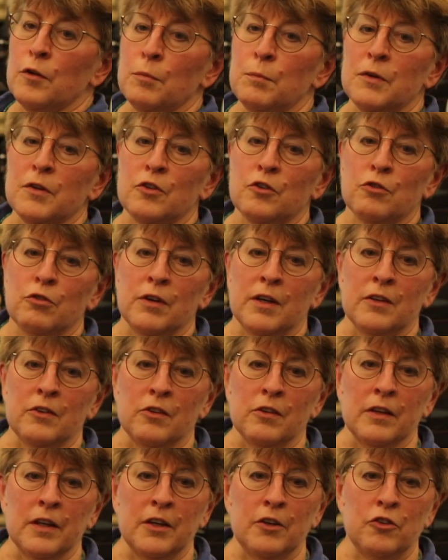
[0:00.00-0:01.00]

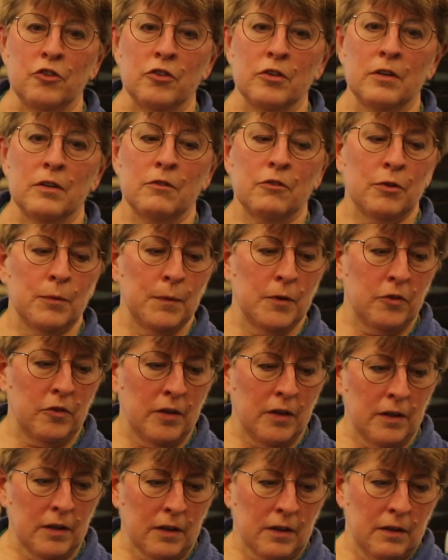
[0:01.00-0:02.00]
mistranslation from the
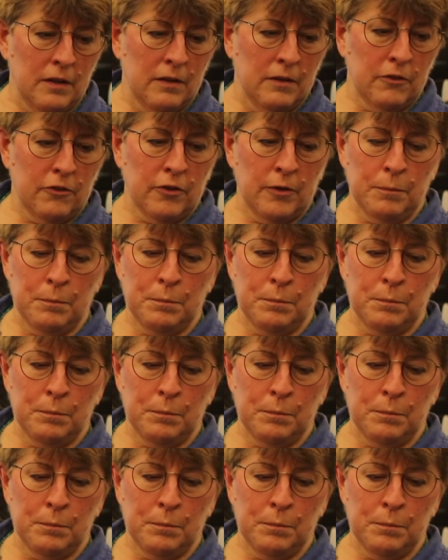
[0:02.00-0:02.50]
Seneca from